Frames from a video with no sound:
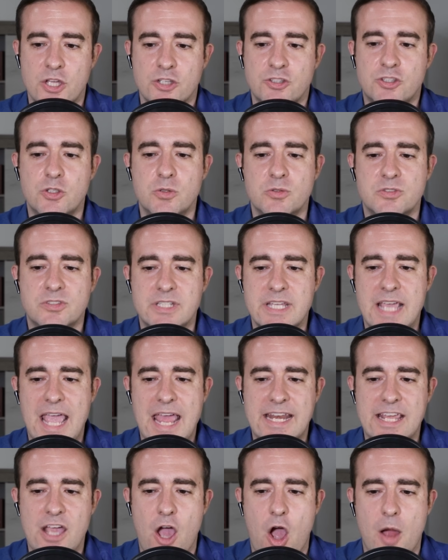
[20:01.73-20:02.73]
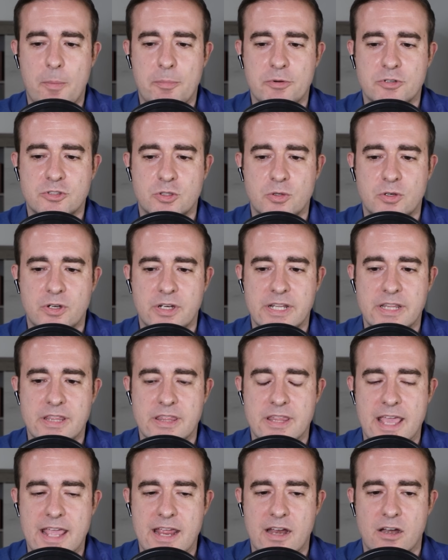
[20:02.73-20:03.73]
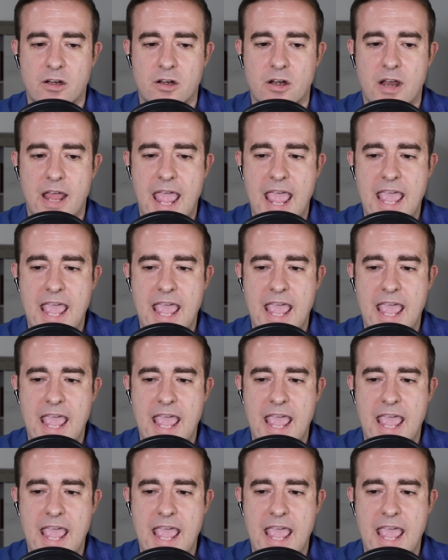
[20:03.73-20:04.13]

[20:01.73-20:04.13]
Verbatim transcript: Do you see any opportunity there?